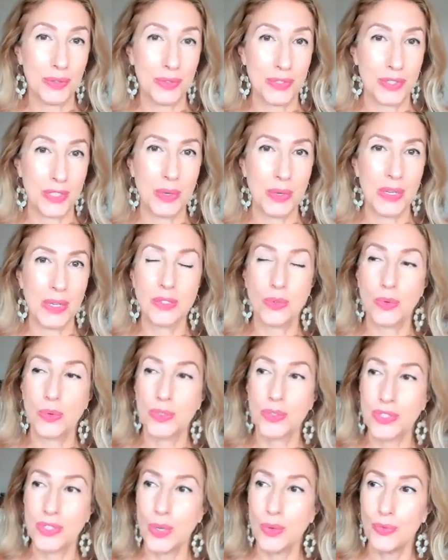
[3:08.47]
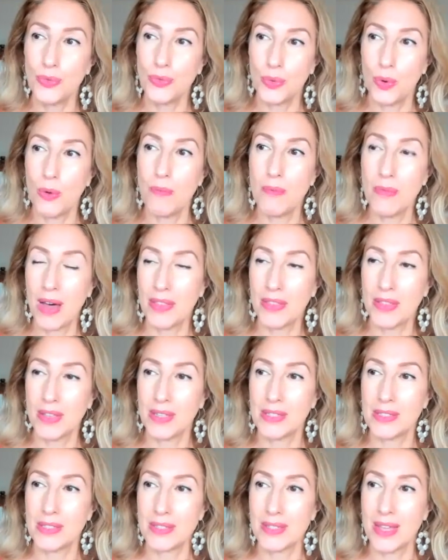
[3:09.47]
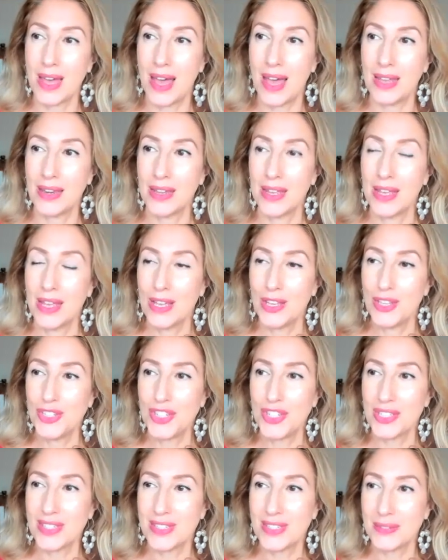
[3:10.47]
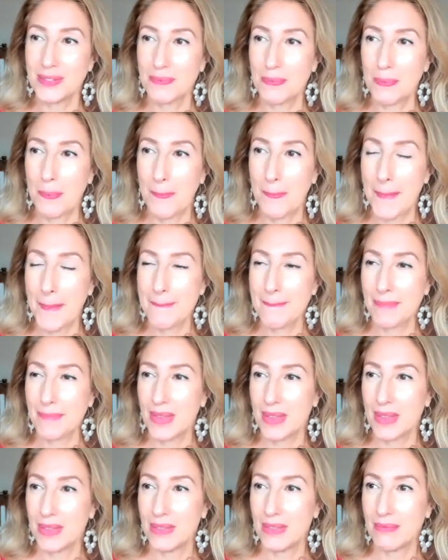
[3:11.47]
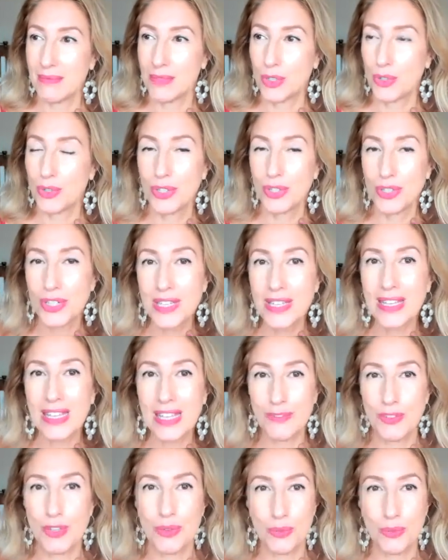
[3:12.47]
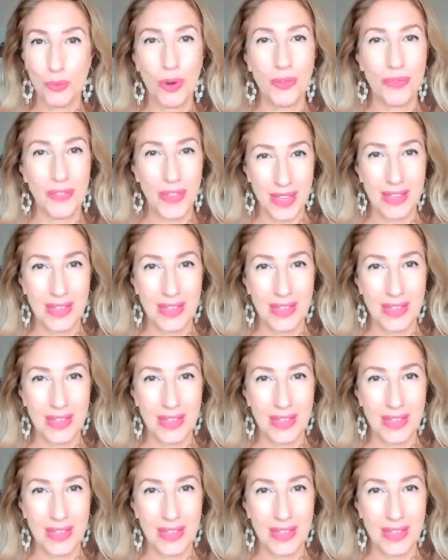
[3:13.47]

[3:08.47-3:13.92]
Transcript: So it's also for mothers that just couldn't give you what